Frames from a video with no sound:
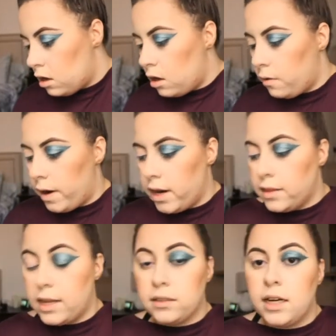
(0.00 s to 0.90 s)
Alright, and
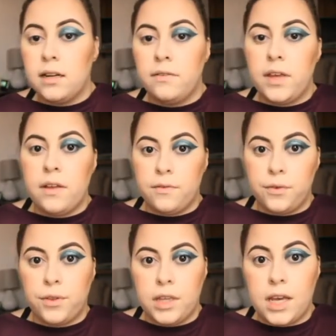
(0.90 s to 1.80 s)
that's kind of it
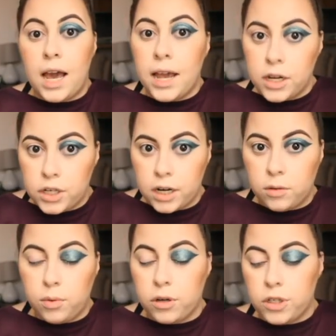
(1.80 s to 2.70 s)
for the eyeshadow
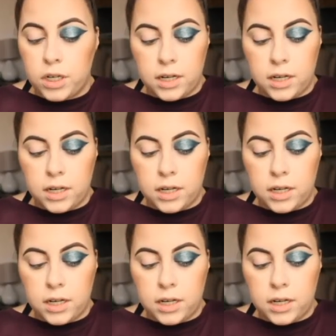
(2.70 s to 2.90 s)
portion.